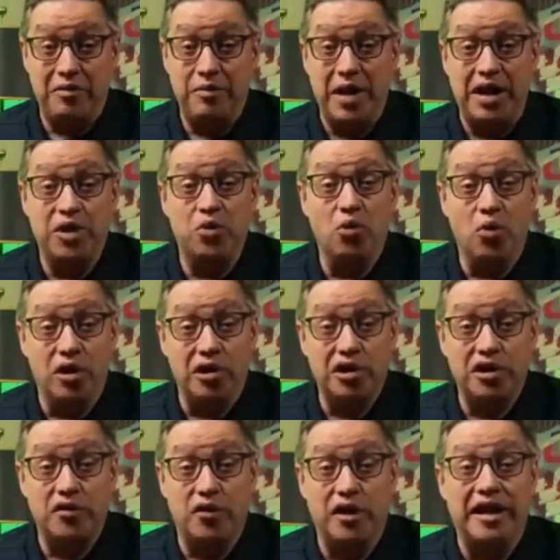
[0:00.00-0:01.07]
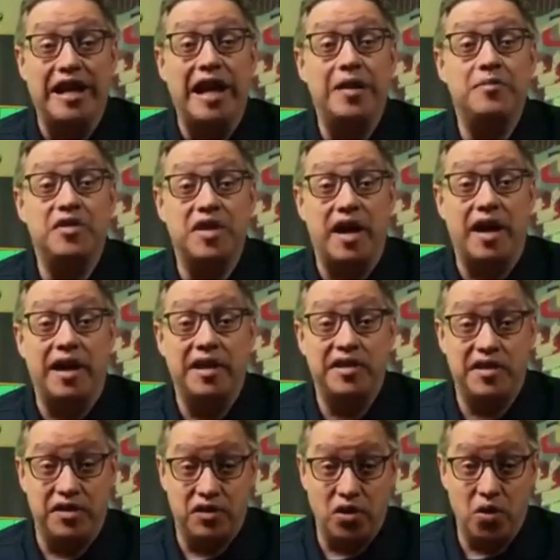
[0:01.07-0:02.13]
betting works for game sides
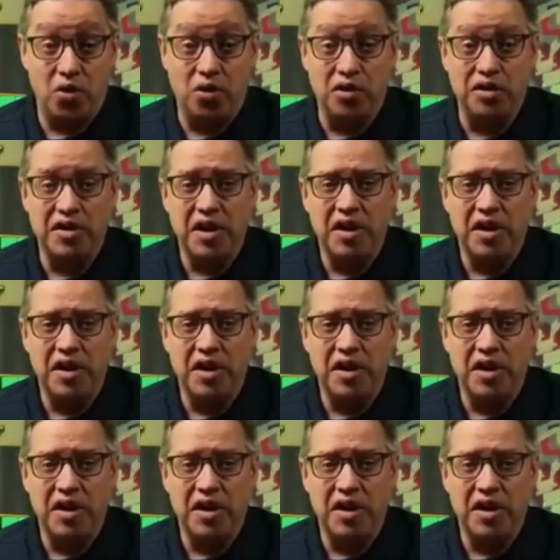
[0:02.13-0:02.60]
and totals